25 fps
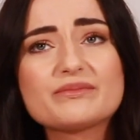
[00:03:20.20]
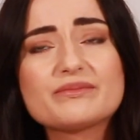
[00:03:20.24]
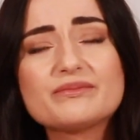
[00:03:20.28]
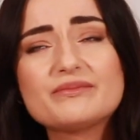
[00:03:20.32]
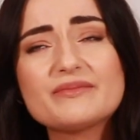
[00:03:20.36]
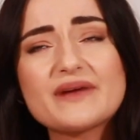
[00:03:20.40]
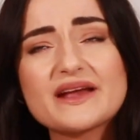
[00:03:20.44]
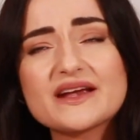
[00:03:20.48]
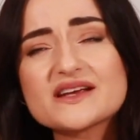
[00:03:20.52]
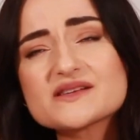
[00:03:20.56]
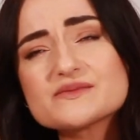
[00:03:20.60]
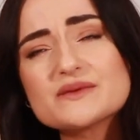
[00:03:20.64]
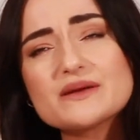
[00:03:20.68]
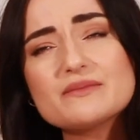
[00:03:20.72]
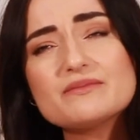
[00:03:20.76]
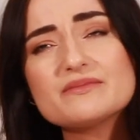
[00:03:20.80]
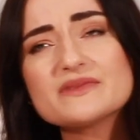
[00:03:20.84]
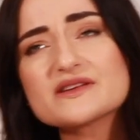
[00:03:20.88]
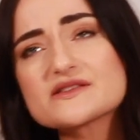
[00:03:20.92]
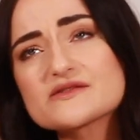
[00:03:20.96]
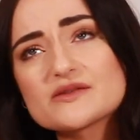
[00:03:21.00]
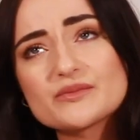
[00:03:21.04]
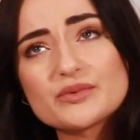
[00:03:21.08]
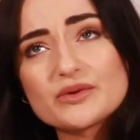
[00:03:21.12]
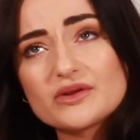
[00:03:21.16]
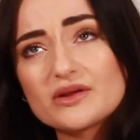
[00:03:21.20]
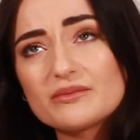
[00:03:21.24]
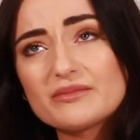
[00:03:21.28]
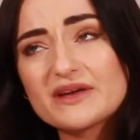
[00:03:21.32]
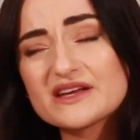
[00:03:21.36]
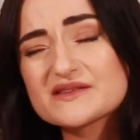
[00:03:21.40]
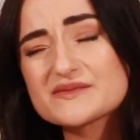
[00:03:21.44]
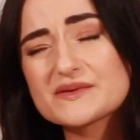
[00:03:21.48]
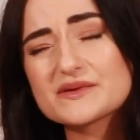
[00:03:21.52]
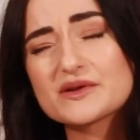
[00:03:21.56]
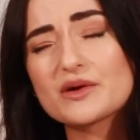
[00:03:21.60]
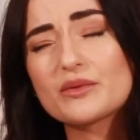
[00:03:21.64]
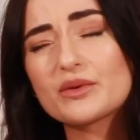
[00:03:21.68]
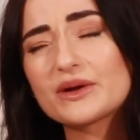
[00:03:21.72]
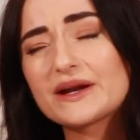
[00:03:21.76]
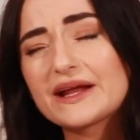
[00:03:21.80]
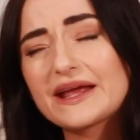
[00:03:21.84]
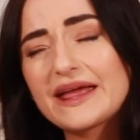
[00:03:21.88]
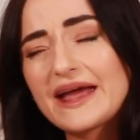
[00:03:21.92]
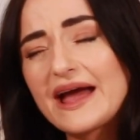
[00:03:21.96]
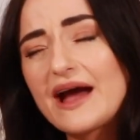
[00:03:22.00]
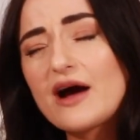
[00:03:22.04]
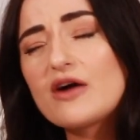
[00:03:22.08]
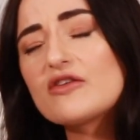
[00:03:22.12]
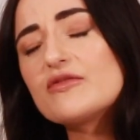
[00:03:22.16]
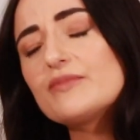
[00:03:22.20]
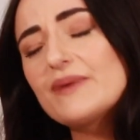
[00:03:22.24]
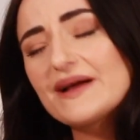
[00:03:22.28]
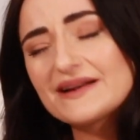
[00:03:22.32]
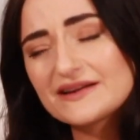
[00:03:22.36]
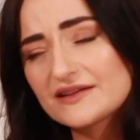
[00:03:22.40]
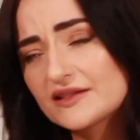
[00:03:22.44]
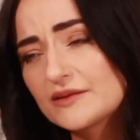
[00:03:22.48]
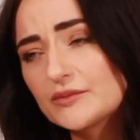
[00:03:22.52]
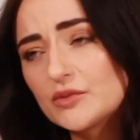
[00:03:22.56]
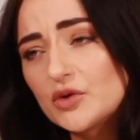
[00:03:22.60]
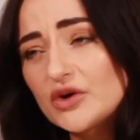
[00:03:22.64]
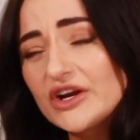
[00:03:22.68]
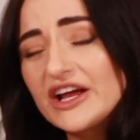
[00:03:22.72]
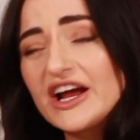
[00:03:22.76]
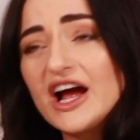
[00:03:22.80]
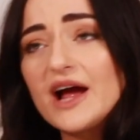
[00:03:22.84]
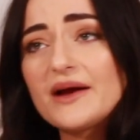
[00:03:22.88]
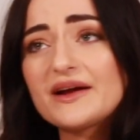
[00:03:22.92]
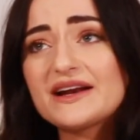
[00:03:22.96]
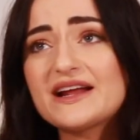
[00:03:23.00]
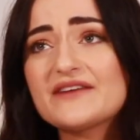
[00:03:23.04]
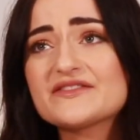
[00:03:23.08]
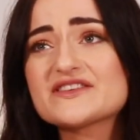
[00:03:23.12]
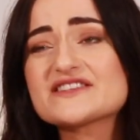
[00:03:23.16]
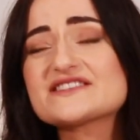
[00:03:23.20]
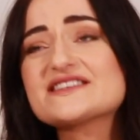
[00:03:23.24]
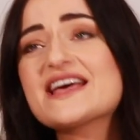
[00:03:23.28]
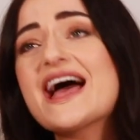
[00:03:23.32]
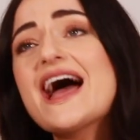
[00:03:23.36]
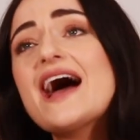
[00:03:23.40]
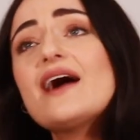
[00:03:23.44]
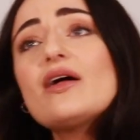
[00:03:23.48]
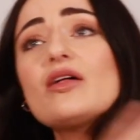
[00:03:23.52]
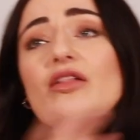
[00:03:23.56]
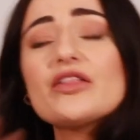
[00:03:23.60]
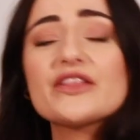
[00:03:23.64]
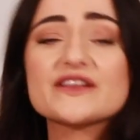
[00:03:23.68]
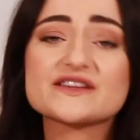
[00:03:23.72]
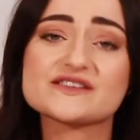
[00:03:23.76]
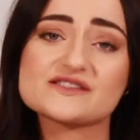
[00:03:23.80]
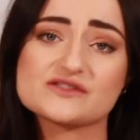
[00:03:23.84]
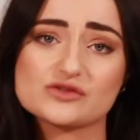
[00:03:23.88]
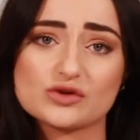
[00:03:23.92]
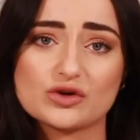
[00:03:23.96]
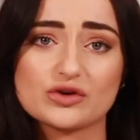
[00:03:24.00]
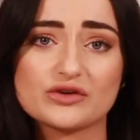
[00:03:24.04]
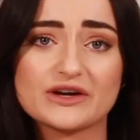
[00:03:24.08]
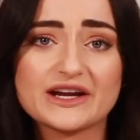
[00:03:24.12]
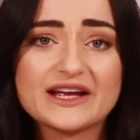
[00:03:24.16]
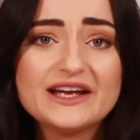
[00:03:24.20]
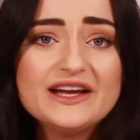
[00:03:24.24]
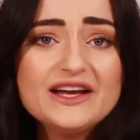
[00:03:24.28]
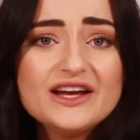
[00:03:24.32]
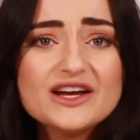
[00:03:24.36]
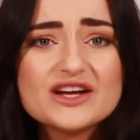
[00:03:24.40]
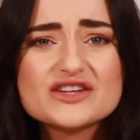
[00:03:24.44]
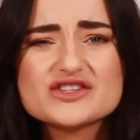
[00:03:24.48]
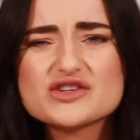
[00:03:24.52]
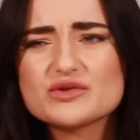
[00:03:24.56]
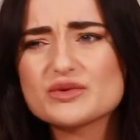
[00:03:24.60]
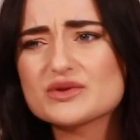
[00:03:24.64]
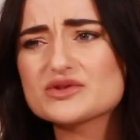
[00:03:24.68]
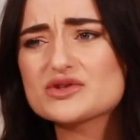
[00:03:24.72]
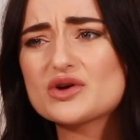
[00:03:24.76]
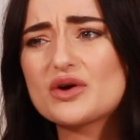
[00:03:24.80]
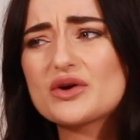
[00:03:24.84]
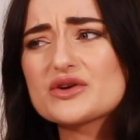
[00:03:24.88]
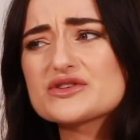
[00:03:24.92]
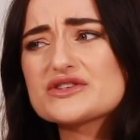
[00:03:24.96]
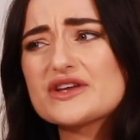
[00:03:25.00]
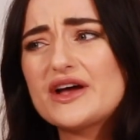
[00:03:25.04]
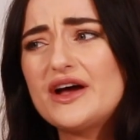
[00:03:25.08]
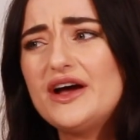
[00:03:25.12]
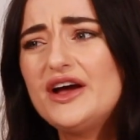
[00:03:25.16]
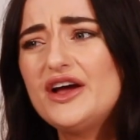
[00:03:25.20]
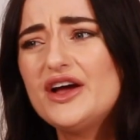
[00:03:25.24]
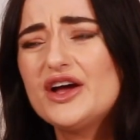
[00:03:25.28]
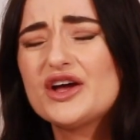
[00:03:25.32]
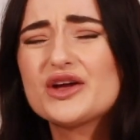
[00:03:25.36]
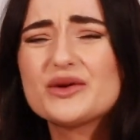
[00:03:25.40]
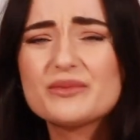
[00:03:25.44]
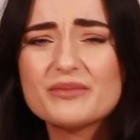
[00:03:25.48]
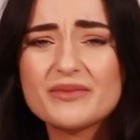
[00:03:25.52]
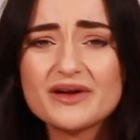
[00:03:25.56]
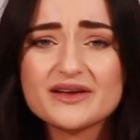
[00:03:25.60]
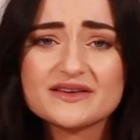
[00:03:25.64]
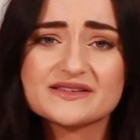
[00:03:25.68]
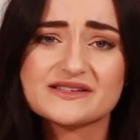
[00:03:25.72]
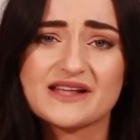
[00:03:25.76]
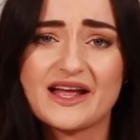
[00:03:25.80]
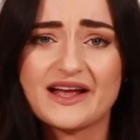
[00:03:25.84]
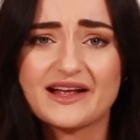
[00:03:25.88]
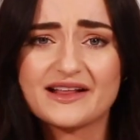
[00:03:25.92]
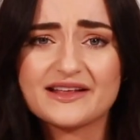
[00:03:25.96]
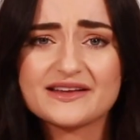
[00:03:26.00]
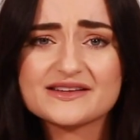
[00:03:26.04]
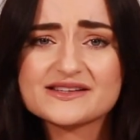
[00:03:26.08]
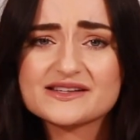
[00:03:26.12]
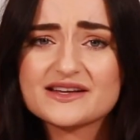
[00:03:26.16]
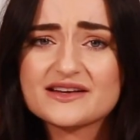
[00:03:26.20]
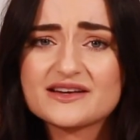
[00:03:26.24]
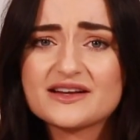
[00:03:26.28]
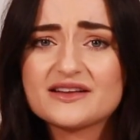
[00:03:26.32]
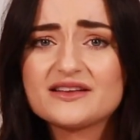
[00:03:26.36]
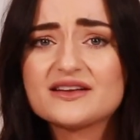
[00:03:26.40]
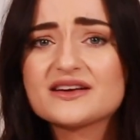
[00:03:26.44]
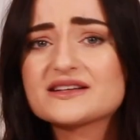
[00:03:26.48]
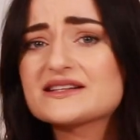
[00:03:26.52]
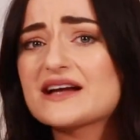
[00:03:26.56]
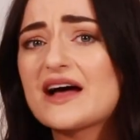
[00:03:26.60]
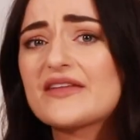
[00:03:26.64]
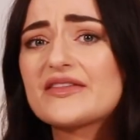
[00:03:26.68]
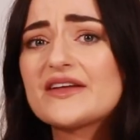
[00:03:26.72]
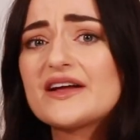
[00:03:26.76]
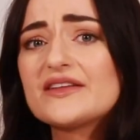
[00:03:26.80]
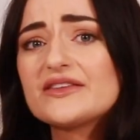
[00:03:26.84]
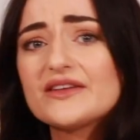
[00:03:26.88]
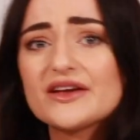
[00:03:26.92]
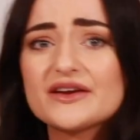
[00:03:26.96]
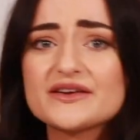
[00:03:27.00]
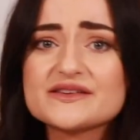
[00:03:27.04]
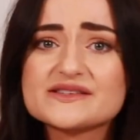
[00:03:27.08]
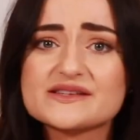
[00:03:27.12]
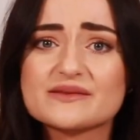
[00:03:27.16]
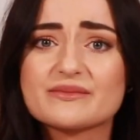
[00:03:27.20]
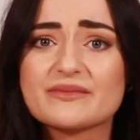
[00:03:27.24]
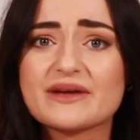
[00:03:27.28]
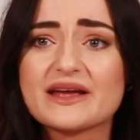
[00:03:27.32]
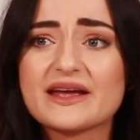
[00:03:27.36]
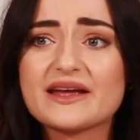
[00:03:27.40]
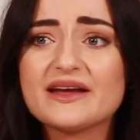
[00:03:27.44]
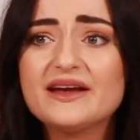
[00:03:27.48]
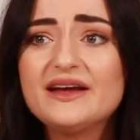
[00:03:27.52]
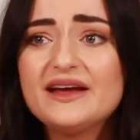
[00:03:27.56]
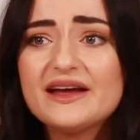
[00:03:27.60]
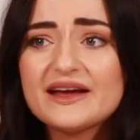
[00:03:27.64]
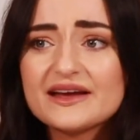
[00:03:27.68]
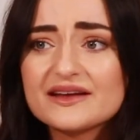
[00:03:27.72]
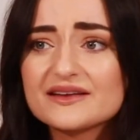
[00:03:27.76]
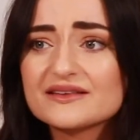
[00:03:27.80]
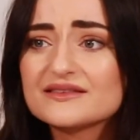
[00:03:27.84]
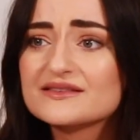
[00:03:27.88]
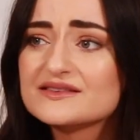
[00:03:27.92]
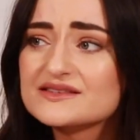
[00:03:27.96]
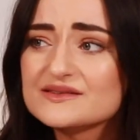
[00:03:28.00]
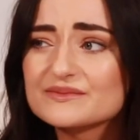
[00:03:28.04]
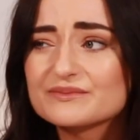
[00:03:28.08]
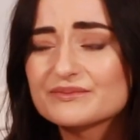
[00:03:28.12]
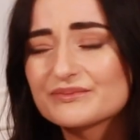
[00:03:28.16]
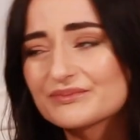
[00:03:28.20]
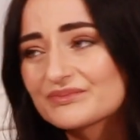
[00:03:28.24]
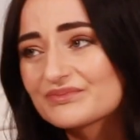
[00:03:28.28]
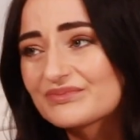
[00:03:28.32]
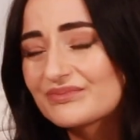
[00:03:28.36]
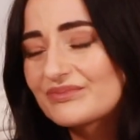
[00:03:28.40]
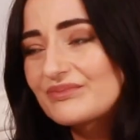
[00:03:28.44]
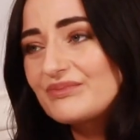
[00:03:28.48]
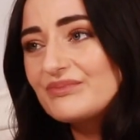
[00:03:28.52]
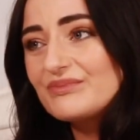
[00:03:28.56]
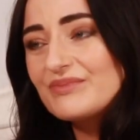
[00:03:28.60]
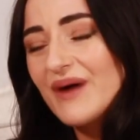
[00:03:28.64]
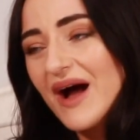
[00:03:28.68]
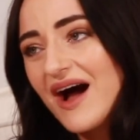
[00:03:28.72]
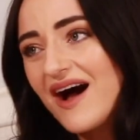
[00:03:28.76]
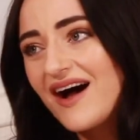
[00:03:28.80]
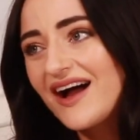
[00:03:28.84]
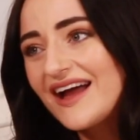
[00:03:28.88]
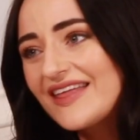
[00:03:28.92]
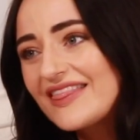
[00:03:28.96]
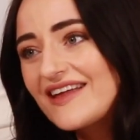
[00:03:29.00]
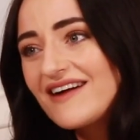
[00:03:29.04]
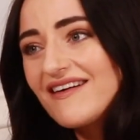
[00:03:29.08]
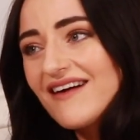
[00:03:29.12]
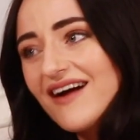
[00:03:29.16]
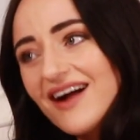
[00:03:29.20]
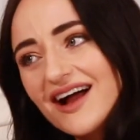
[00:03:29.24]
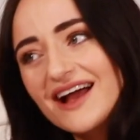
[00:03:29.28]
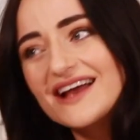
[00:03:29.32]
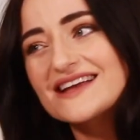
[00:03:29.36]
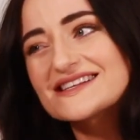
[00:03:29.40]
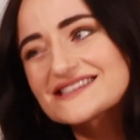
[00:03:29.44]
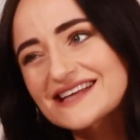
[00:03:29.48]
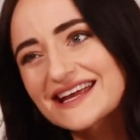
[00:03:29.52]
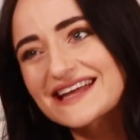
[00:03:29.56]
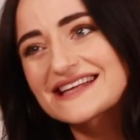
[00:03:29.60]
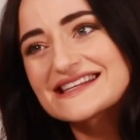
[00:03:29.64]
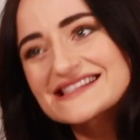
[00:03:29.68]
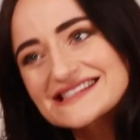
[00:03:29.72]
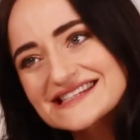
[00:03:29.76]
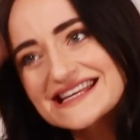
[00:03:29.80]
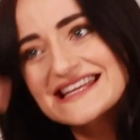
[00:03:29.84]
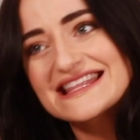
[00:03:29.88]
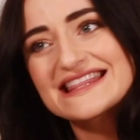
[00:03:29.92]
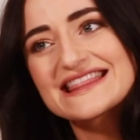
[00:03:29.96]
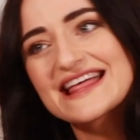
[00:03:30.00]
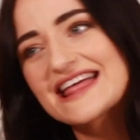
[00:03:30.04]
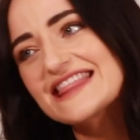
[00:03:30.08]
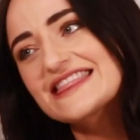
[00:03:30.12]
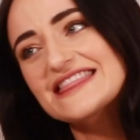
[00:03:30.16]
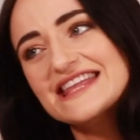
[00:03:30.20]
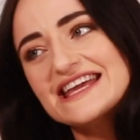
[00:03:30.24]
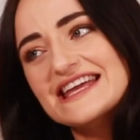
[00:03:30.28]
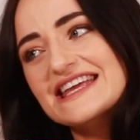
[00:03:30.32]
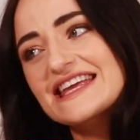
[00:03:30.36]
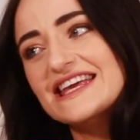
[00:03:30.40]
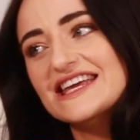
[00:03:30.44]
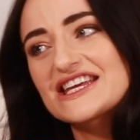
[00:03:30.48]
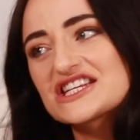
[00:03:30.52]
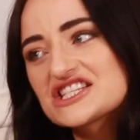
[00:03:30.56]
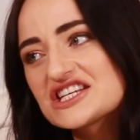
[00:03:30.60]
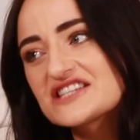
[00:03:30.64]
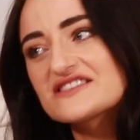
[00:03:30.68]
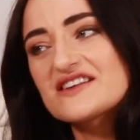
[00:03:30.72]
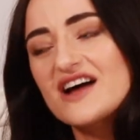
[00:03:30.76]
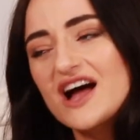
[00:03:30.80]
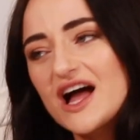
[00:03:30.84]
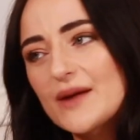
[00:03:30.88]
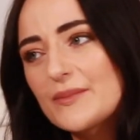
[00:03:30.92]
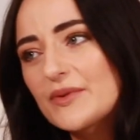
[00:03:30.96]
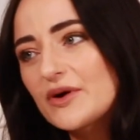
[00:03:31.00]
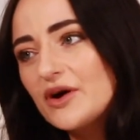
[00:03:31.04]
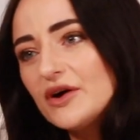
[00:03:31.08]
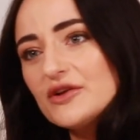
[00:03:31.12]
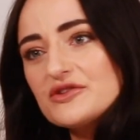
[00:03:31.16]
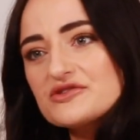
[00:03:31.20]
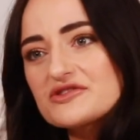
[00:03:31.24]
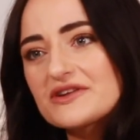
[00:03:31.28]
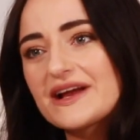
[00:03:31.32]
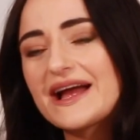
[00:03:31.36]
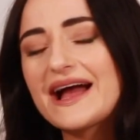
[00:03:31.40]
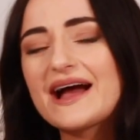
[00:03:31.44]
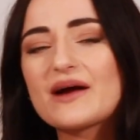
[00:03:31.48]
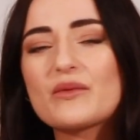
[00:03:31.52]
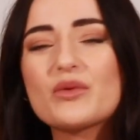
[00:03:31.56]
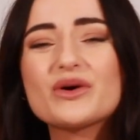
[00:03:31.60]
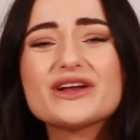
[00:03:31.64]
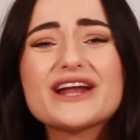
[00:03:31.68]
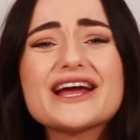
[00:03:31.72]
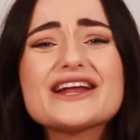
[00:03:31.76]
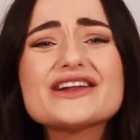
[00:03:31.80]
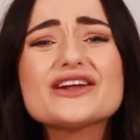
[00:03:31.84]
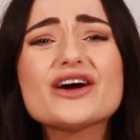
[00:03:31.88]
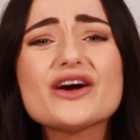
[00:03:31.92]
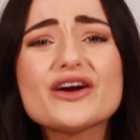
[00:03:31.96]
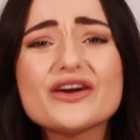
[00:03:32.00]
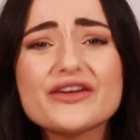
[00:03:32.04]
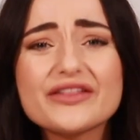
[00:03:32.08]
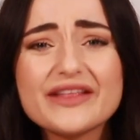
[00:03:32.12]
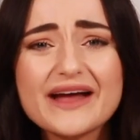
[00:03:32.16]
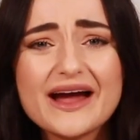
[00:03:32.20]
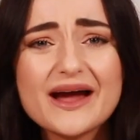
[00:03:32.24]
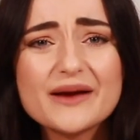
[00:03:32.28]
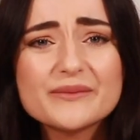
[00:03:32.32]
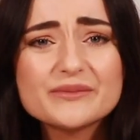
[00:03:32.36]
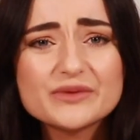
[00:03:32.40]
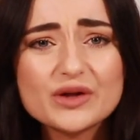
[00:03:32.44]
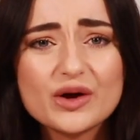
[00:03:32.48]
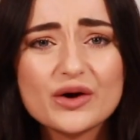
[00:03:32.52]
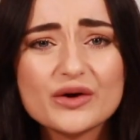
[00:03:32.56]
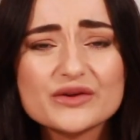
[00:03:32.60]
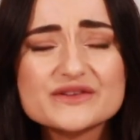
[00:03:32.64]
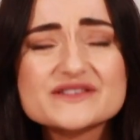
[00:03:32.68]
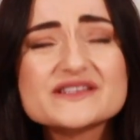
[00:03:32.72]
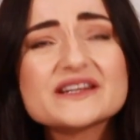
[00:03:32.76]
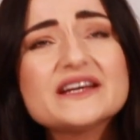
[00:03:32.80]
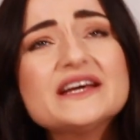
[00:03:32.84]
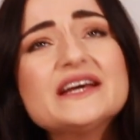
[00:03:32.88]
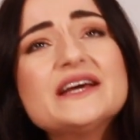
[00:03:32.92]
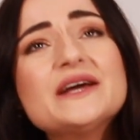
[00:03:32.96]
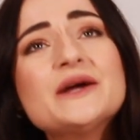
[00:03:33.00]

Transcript: makes me miserable, it makes me not want to get out of bed in the morning. I'm gonna have to tell this story to a doctor who most likely is gonna look down their nose at me, and behind their eyes, I can see that they're thinking she's a hypochondriac when I know that I'm not.